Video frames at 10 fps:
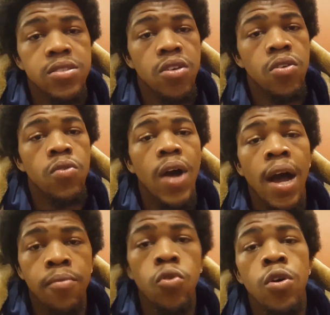So
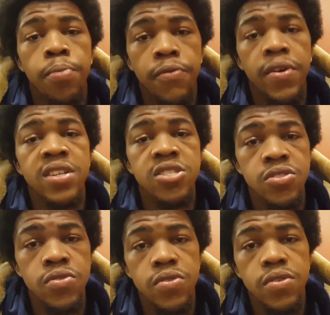I'm going
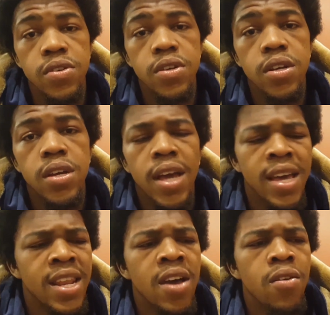professional.
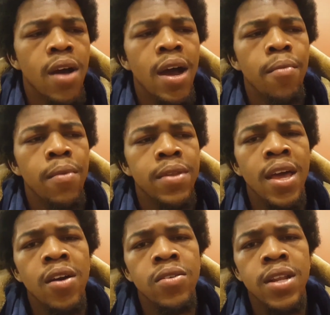And
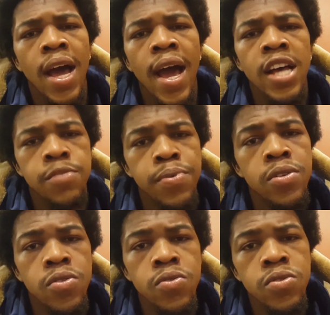now the highest
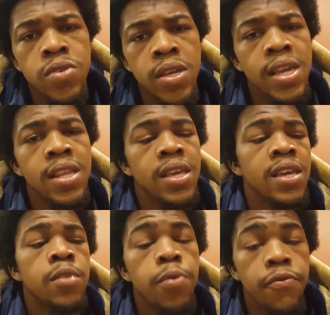pinnacle you can get
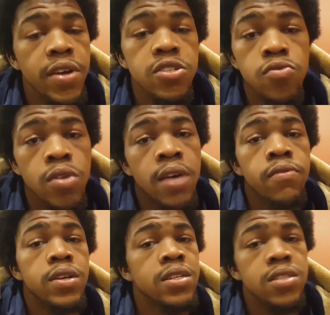in the professional
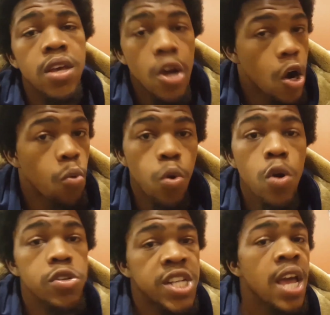level is a
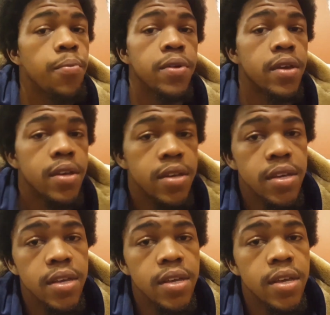world champion.
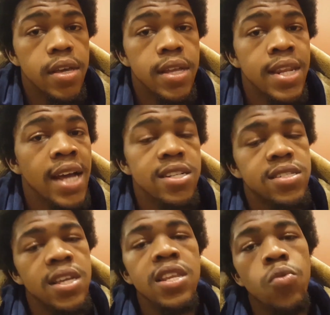Not
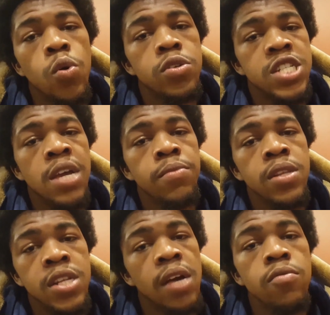just any world champion,
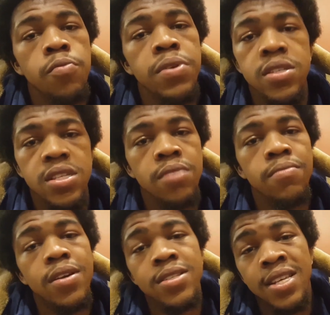the WBC,
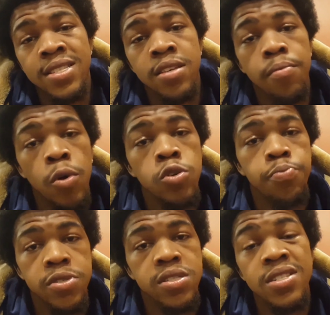because that's the most
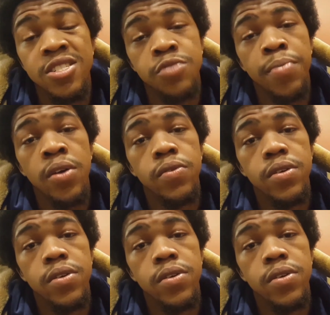prestigious belt.